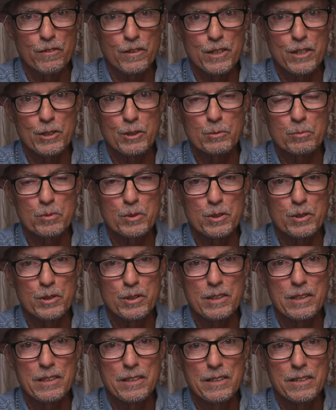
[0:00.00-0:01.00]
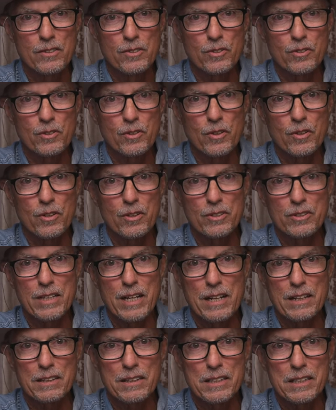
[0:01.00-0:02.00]
Facebook, so there's
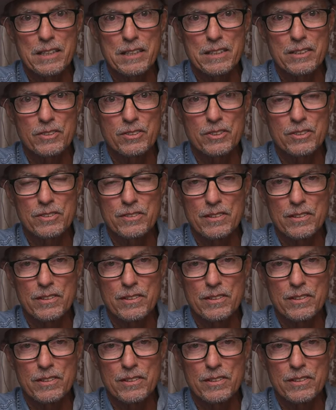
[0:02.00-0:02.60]
that linkage.